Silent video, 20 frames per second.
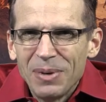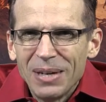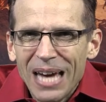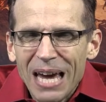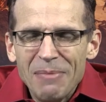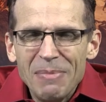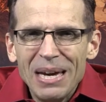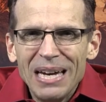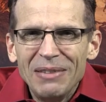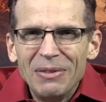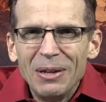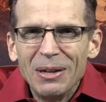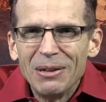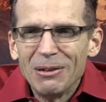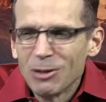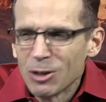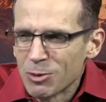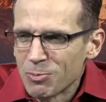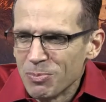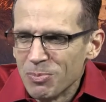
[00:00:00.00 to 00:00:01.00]
Amen.
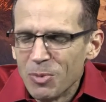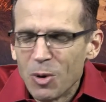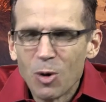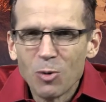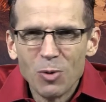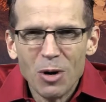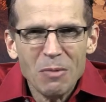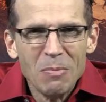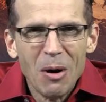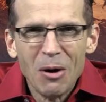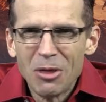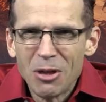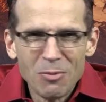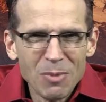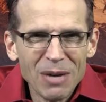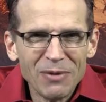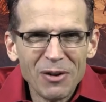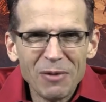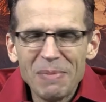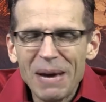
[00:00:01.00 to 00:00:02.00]
There's more room on the
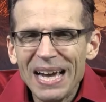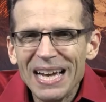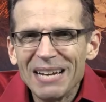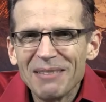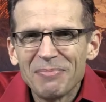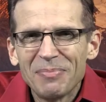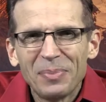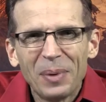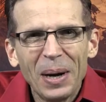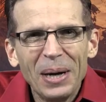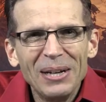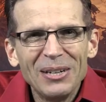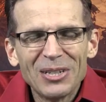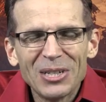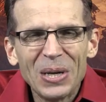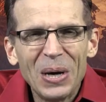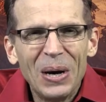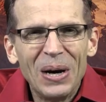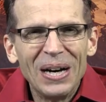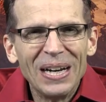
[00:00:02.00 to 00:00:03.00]
riverbank. Praise
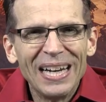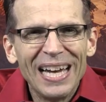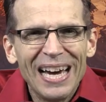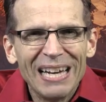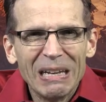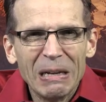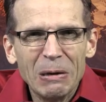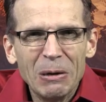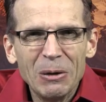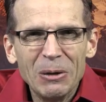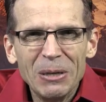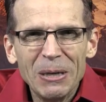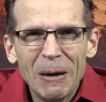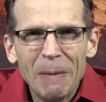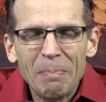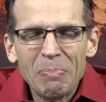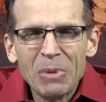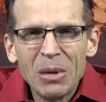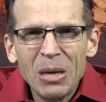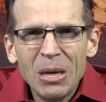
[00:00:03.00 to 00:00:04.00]
God. Hallelujah.